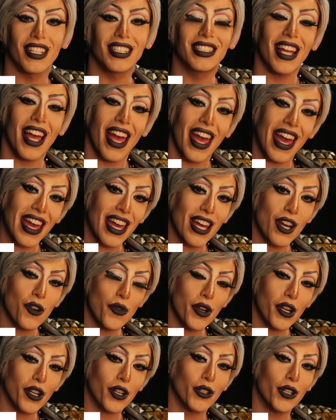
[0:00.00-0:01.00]
Today
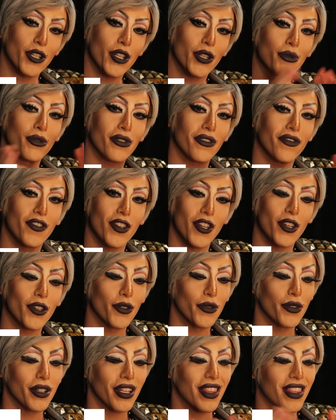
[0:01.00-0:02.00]
we are going to
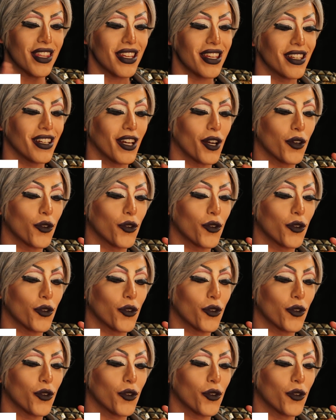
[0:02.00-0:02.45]
review the